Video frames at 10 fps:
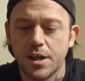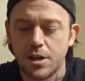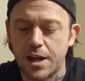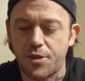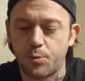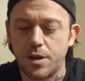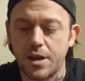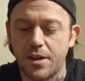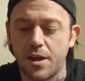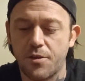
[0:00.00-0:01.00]
You got
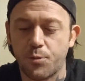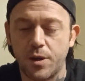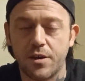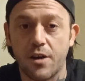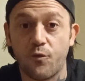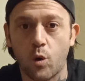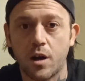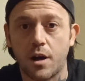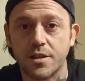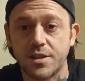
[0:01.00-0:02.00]
four
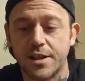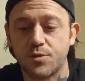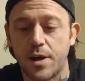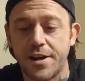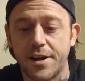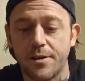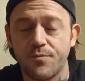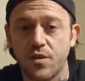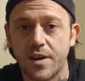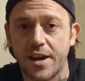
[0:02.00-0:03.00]
card slots right here.
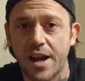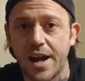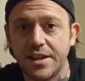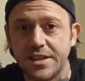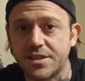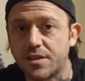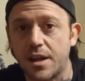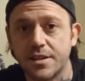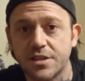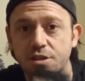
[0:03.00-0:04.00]
You got an ID
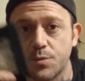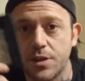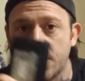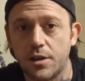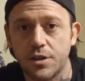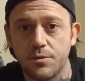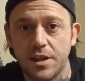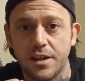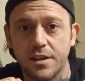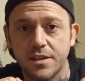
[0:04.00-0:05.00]
slot. This is really all you
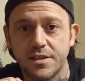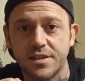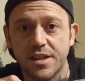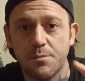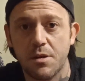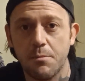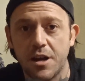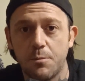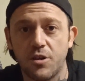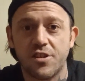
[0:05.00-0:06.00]
need. Slim,
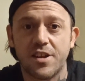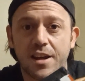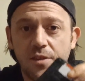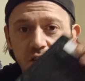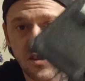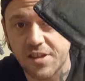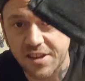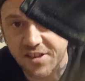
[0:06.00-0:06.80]
minimalistic, and this is the